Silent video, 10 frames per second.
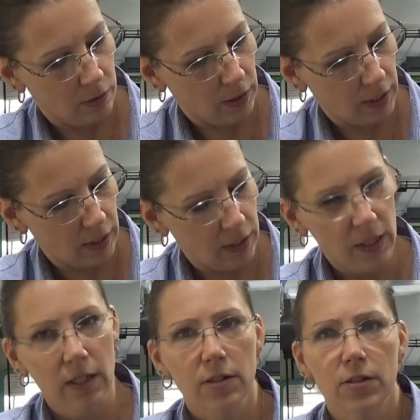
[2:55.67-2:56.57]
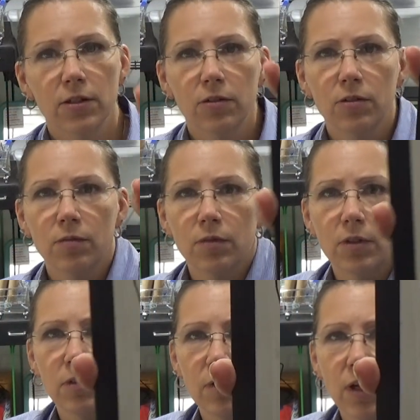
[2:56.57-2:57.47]
like this,
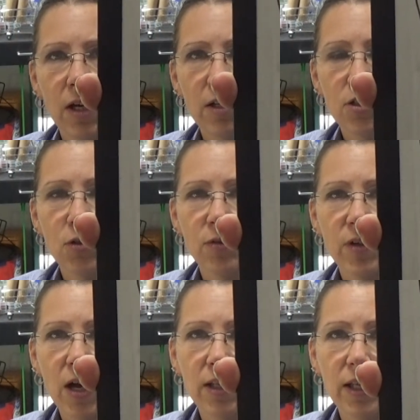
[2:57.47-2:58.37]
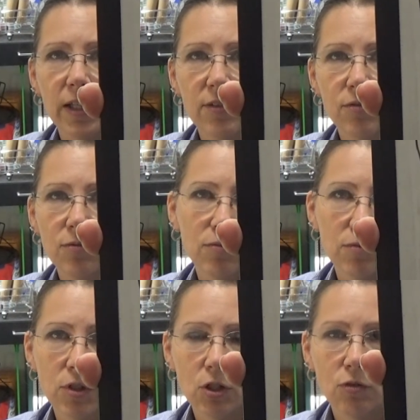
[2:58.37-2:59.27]
okay, so we've got
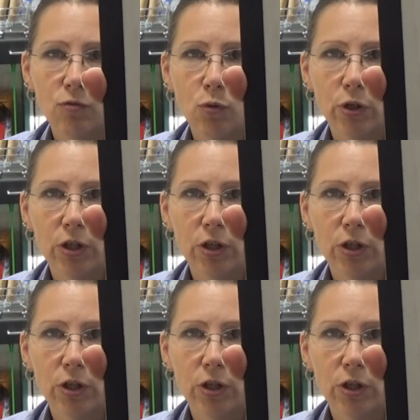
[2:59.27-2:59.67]
4